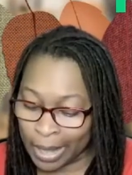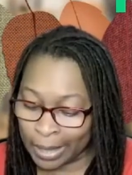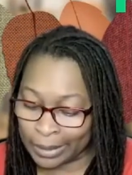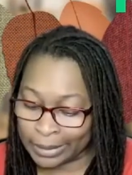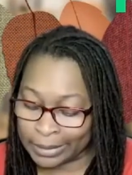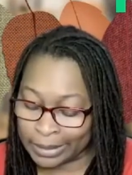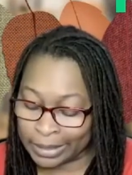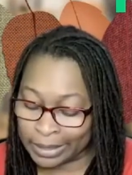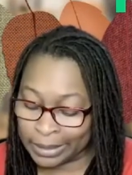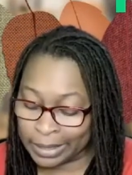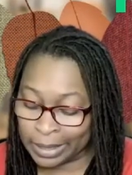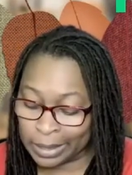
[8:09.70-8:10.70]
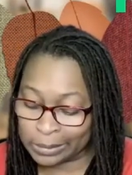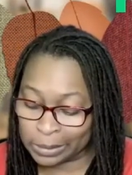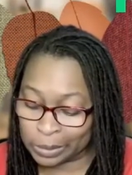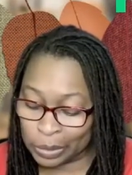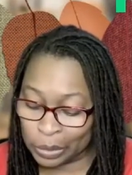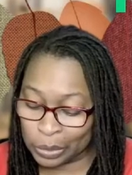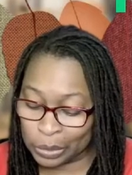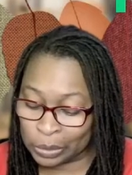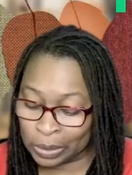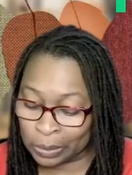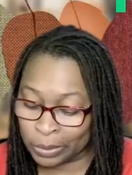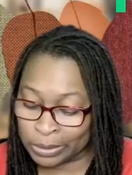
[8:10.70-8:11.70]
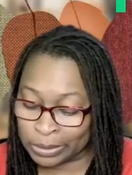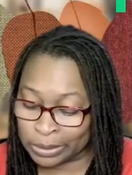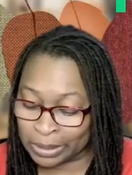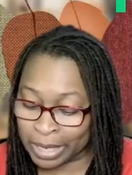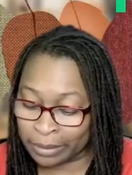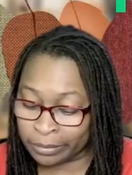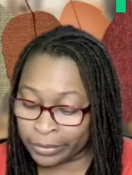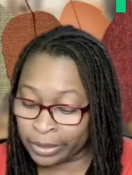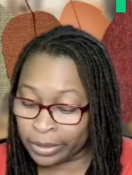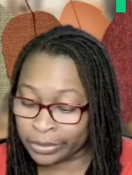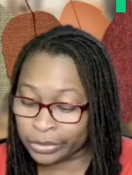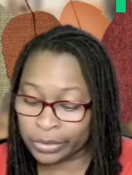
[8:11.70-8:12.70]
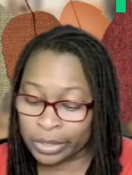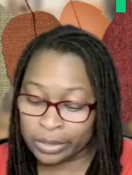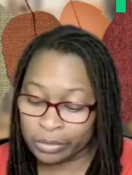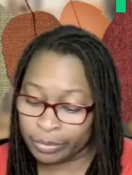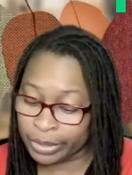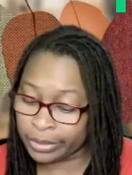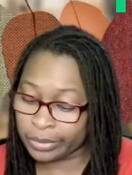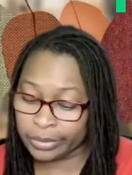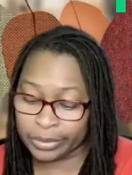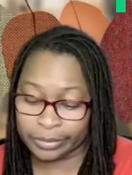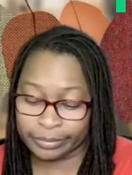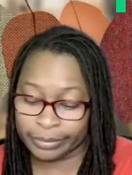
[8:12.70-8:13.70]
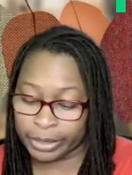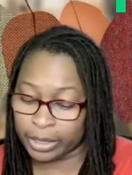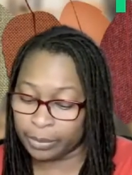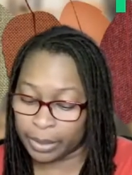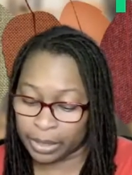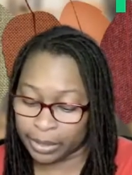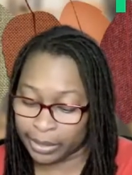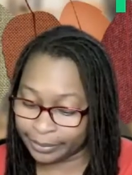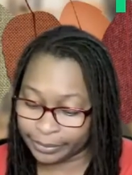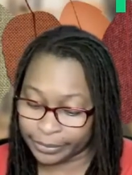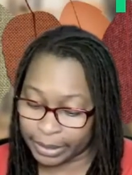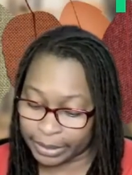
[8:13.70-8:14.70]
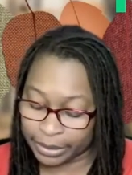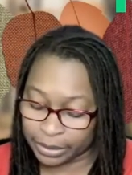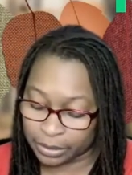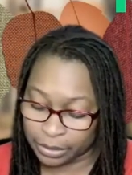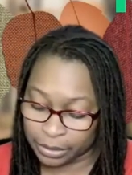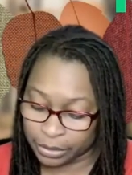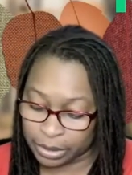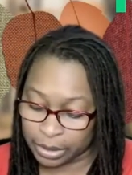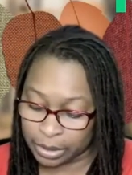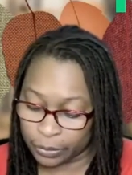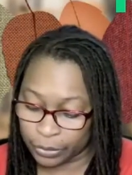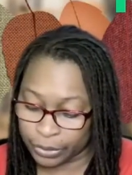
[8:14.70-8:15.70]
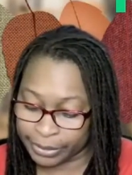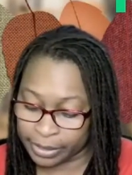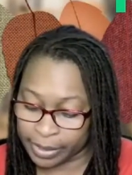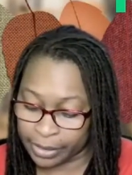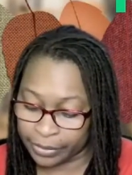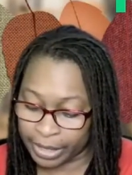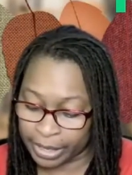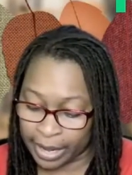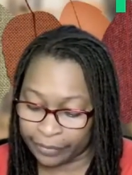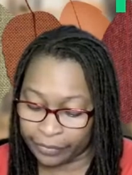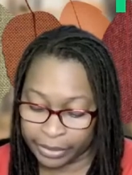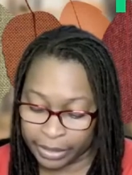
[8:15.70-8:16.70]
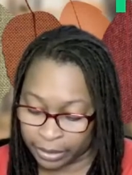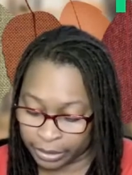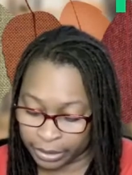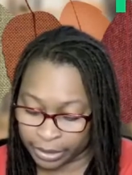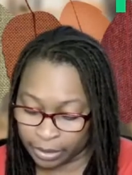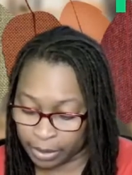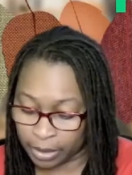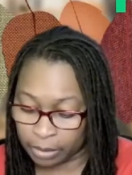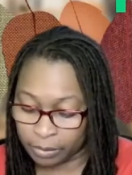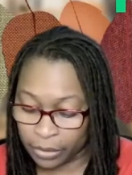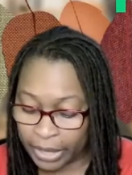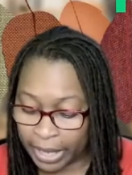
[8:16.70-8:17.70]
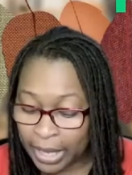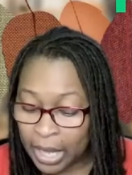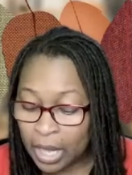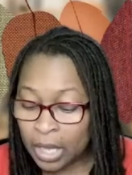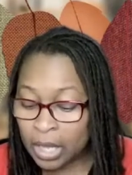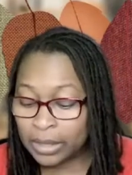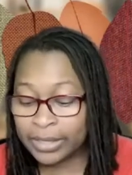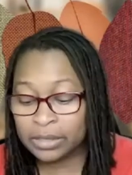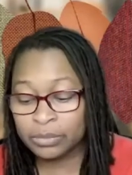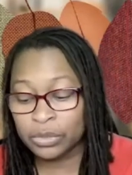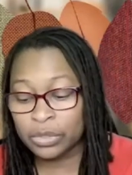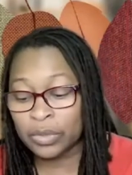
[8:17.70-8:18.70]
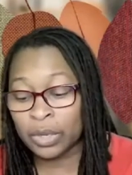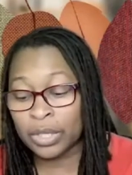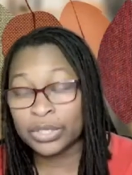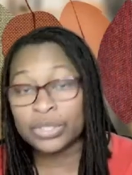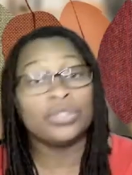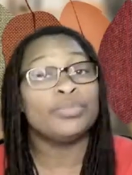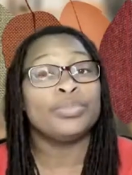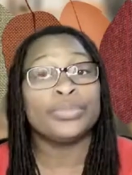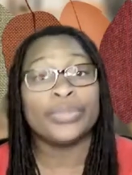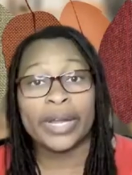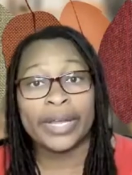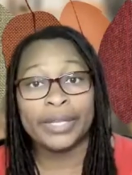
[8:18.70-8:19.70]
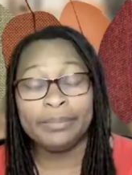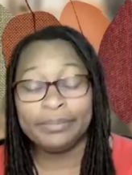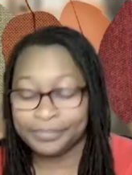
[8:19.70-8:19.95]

Let's see, anything else on Hulu I want to elaborate on? Struggle Meals, the bomb. I just, there's nothing more to say about that. High Fidelity, the bomb. Okay, let's move on to Prime.